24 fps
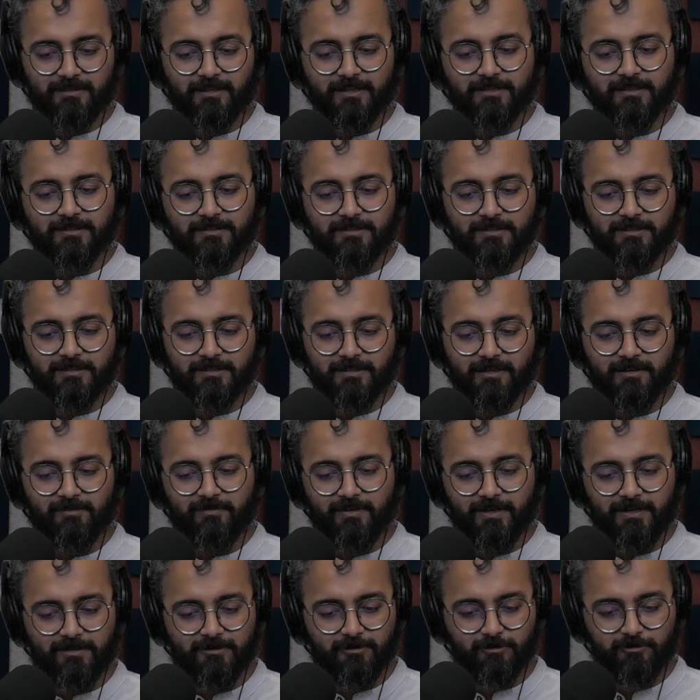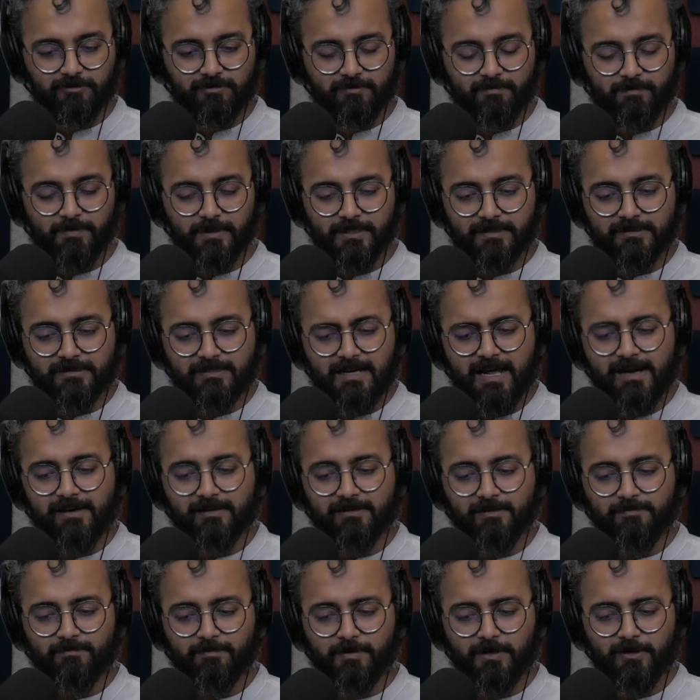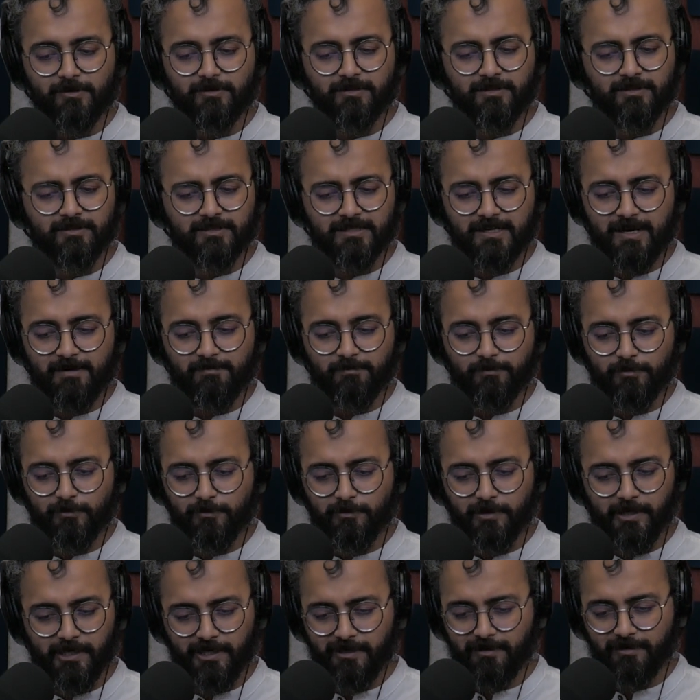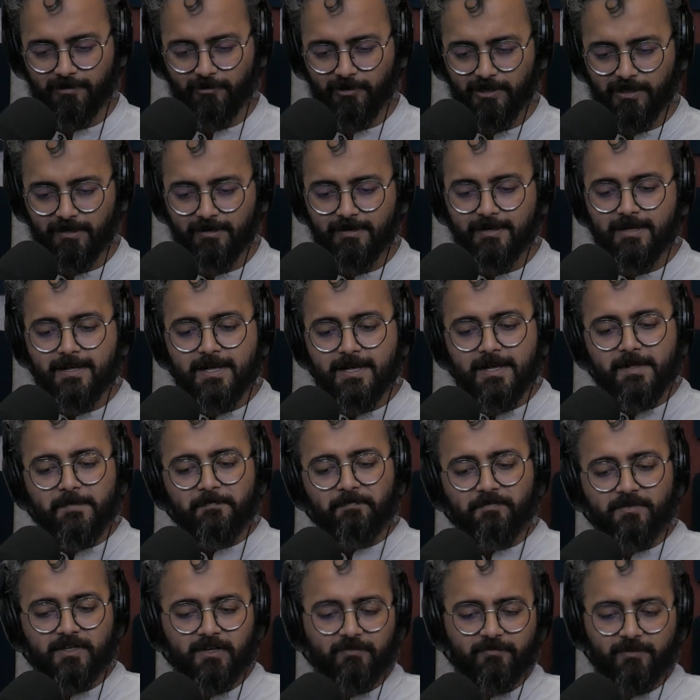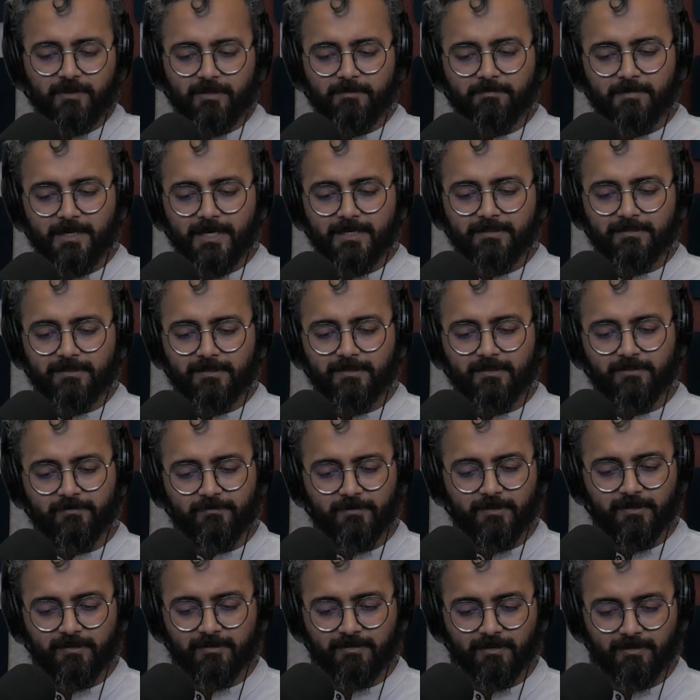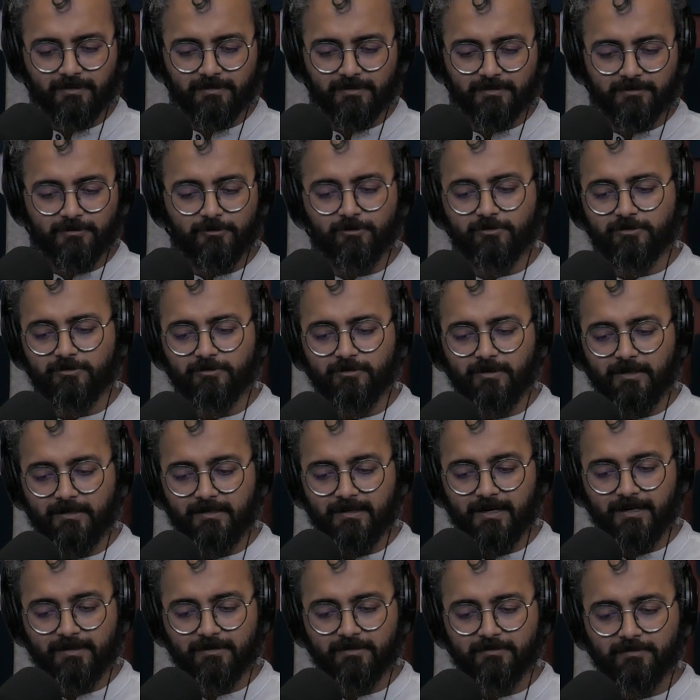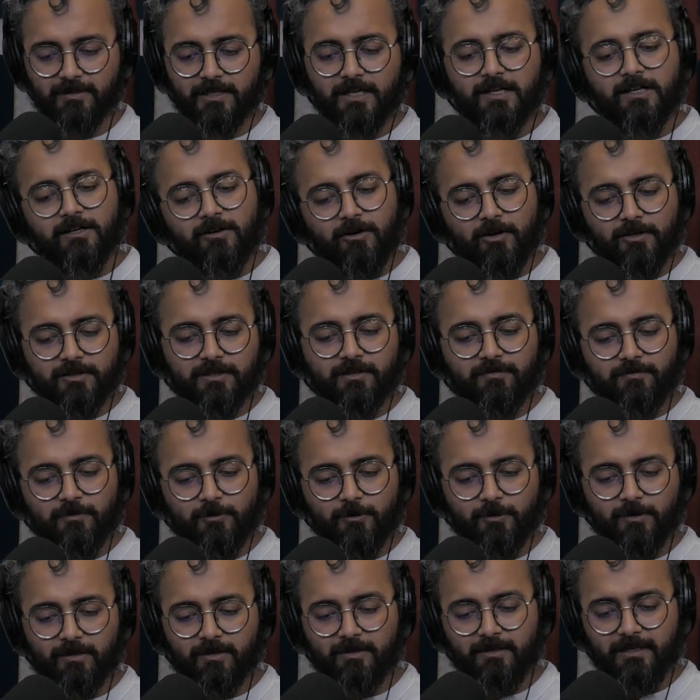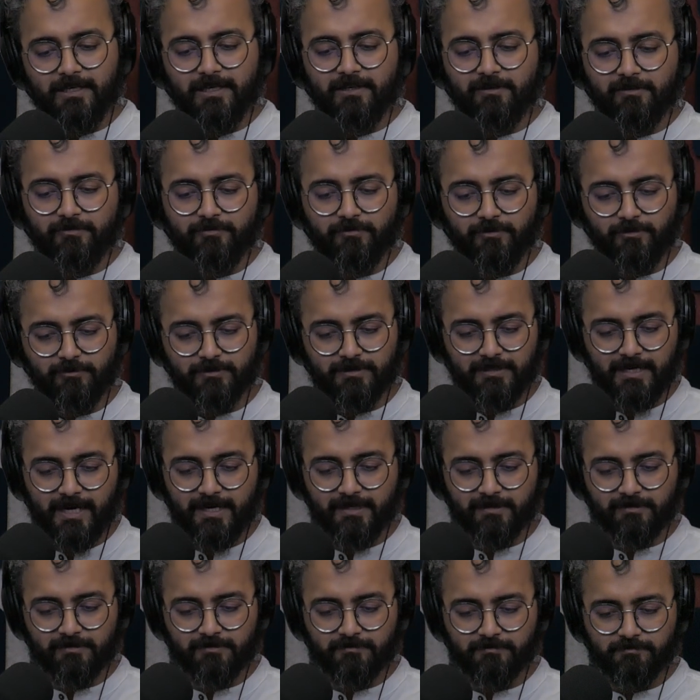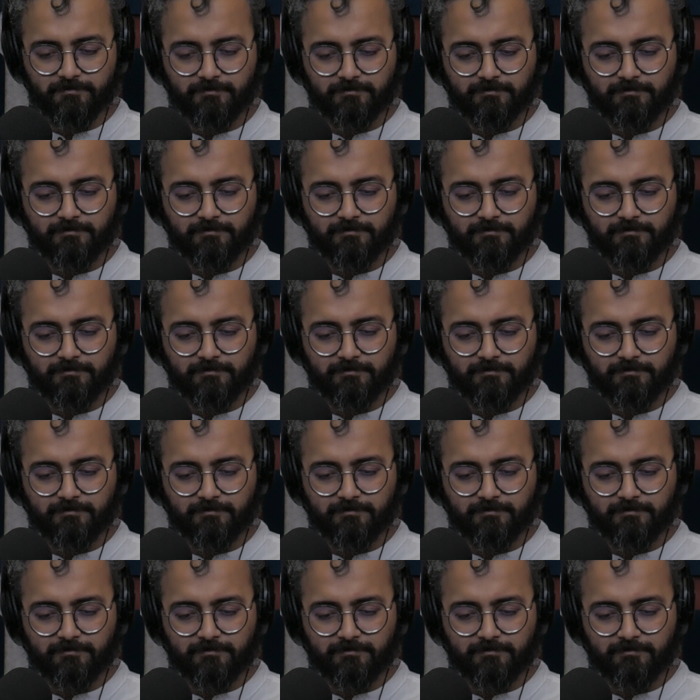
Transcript: Another shelf had toothpaste, talcum powder, shampoo, hair oil. Different brands and different colors looked so attractive. On the floor lay a few sacks.